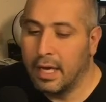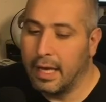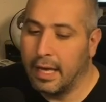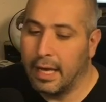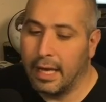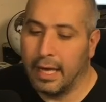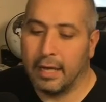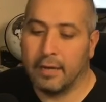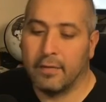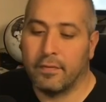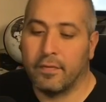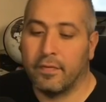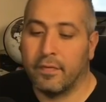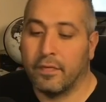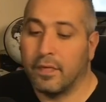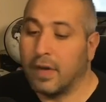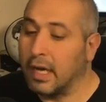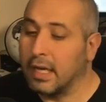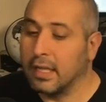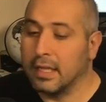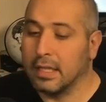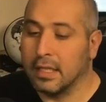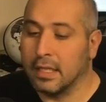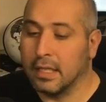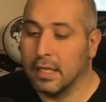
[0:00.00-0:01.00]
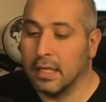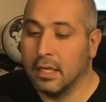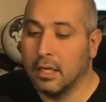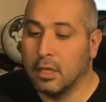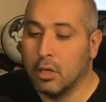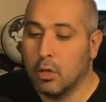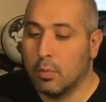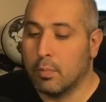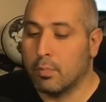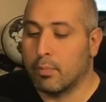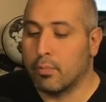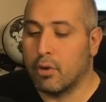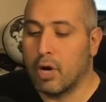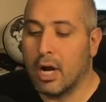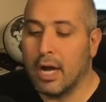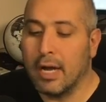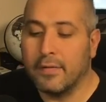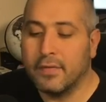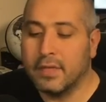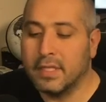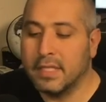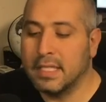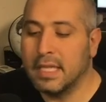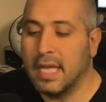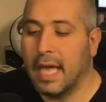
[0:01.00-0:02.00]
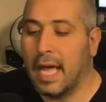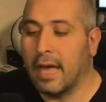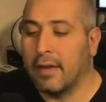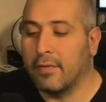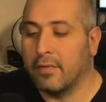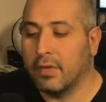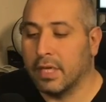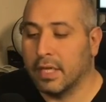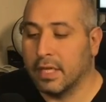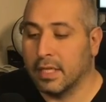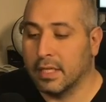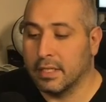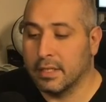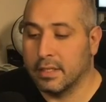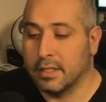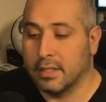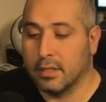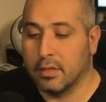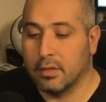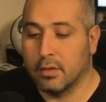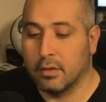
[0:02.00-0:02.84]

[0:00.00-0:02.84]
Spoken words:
and finally, privacy advocates